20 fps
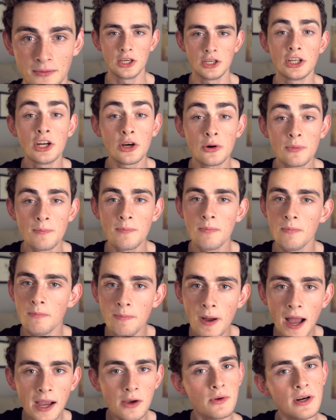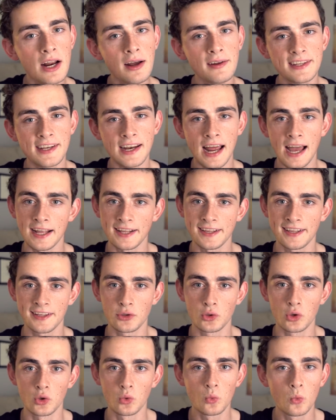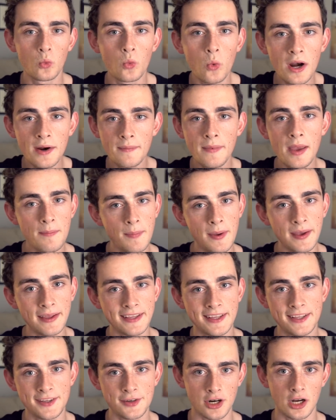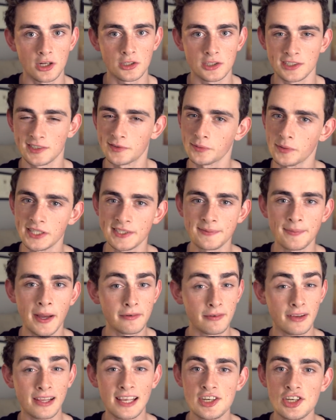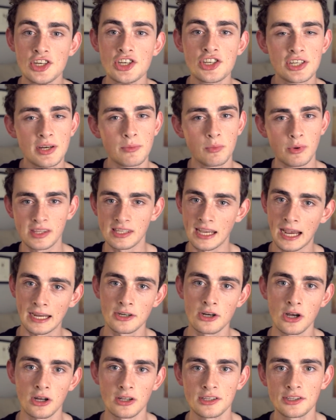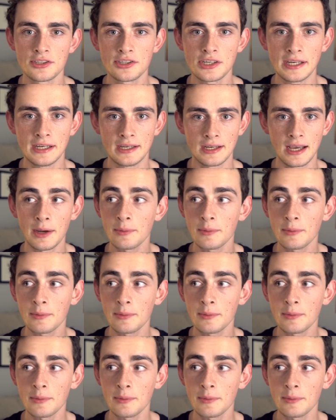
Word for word: You know, back when I was in high school, one of my biggest struggles was my relationship with technology.